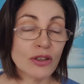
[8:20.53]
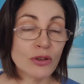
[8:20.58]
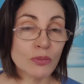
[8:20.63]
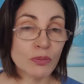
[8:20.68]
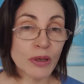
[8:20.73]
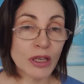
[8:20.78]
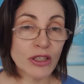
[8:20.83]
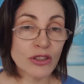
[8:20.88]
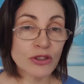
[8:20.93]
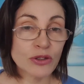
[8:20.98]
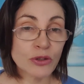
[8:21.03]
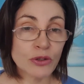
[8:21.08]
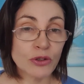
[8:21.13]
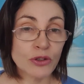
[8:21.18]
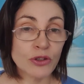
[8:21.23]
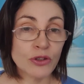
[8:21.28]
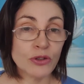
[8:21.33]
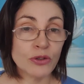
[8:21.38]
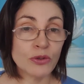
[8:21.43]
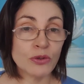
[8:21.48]
make sure
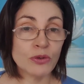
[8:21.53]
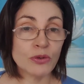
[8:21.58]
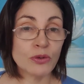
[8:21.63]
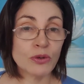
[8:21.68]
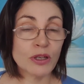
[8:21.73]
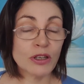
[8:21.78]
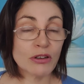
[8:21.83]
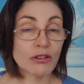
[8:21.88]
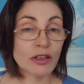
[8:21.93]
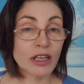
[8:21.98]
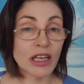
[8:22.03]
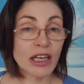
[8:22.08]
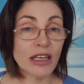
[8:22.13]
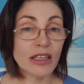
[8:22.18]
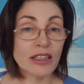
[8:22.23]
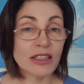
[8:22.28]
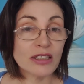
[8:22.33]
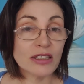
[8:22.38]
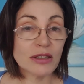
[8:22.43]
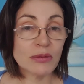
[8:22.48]
you
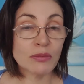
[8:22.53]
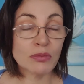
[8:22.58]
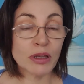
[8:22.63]
create